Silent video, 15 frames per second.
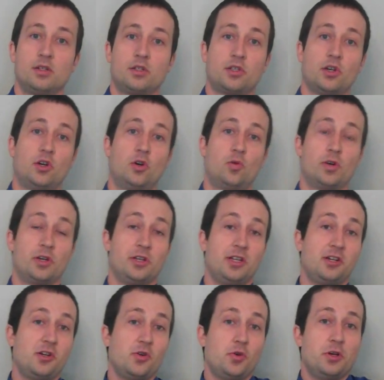So what you
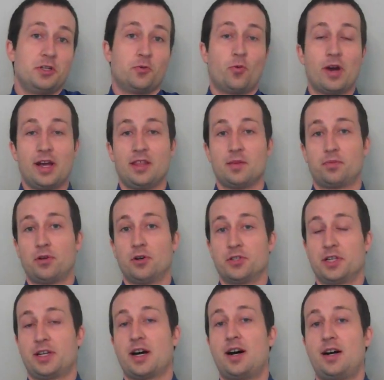need to do is weigh the
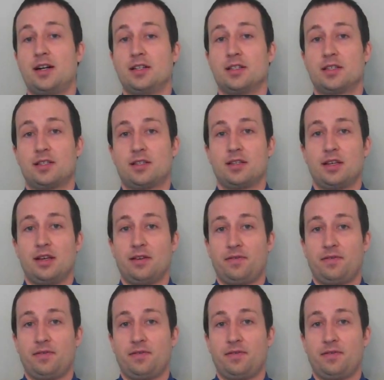pros and cons.